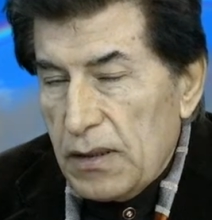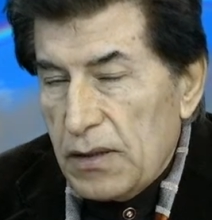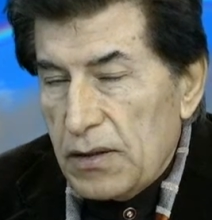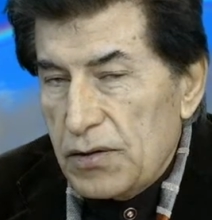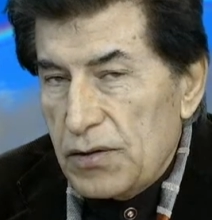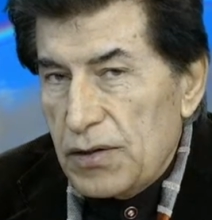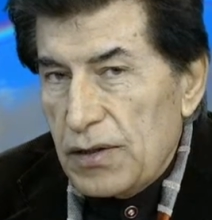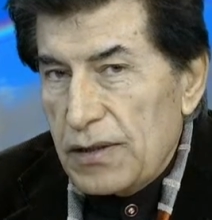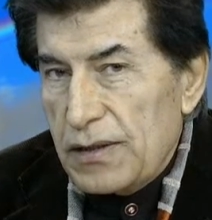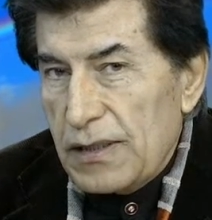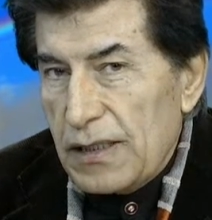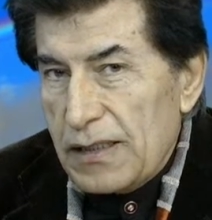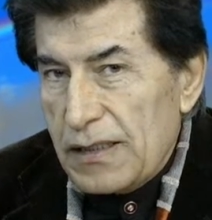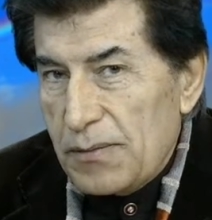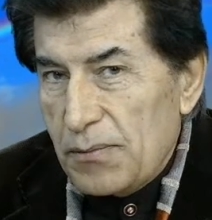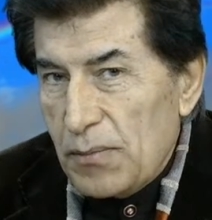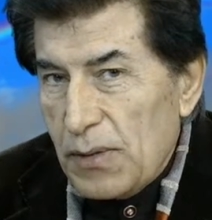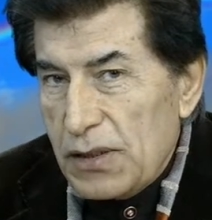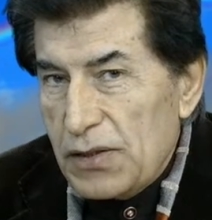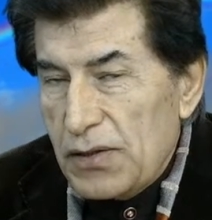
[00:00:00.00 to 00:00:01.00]
just as
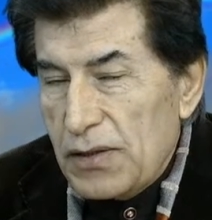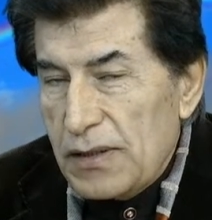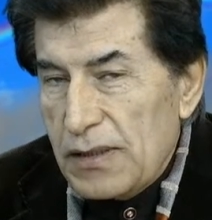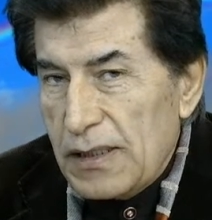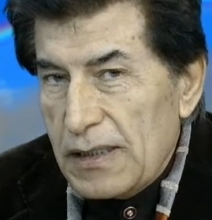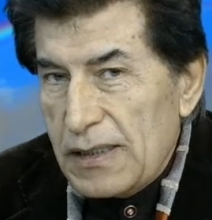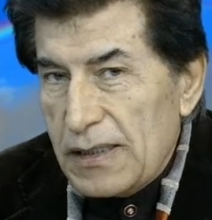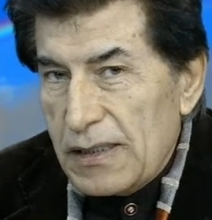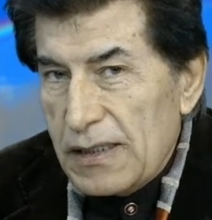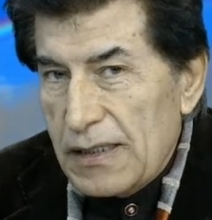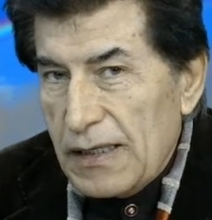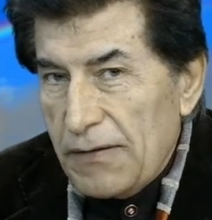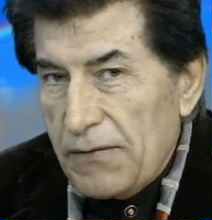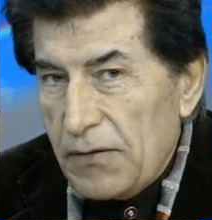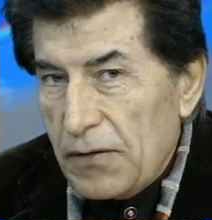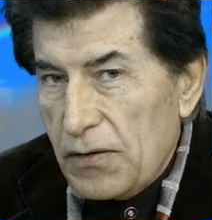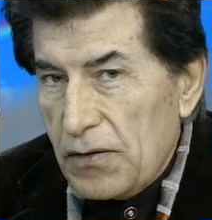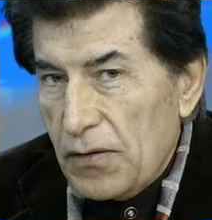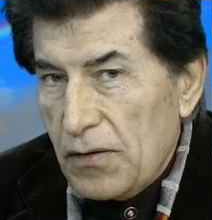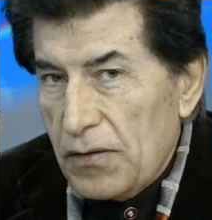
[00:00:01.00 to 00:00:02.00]
much as it's
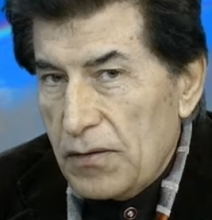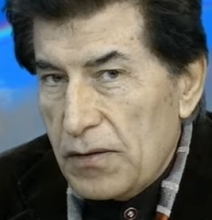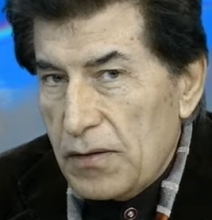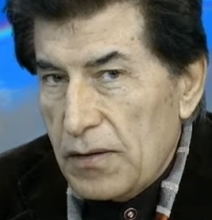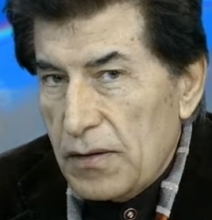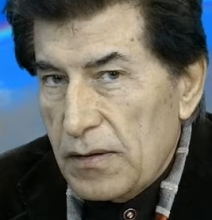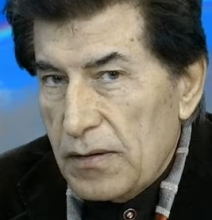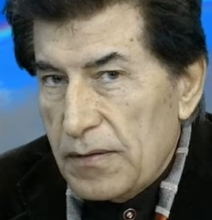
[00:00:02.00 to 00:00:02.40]
difficult